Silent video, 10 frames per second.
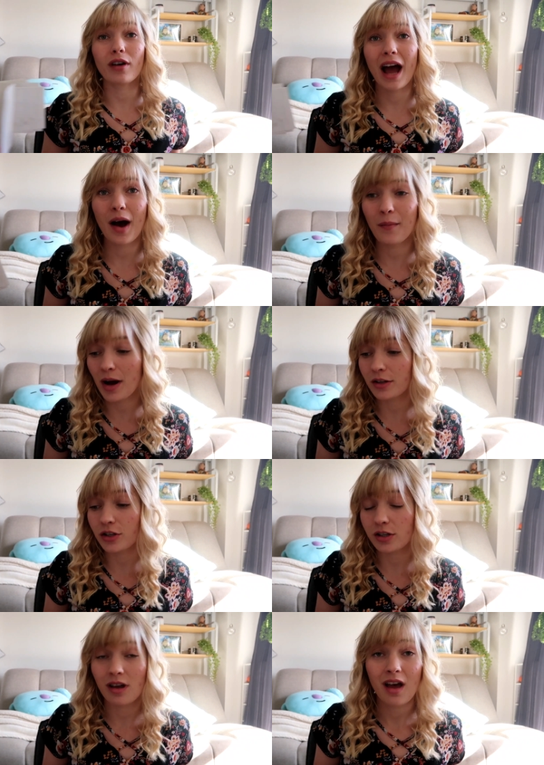how
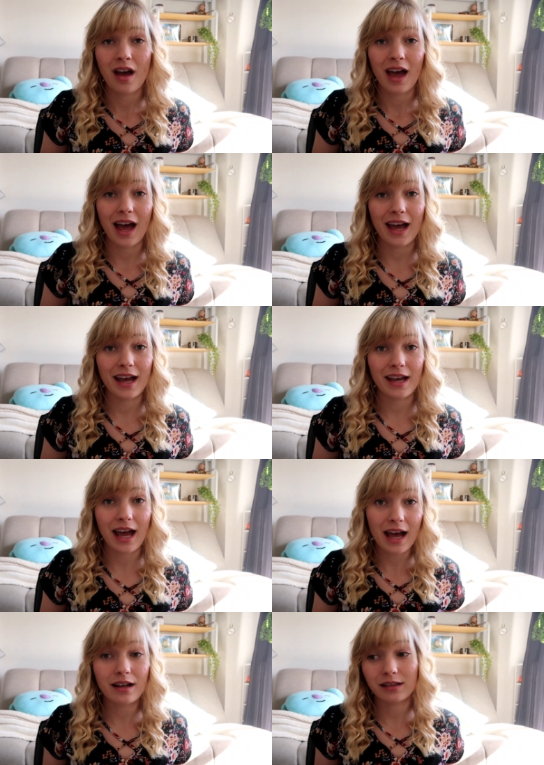much a
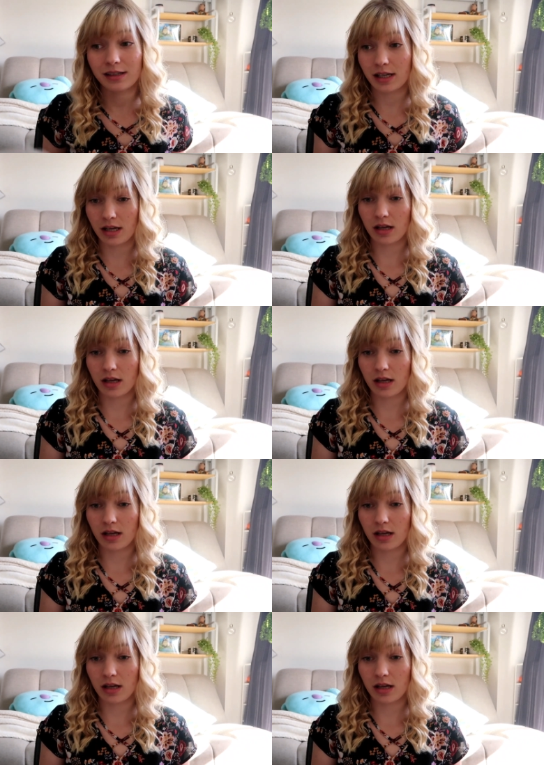ALT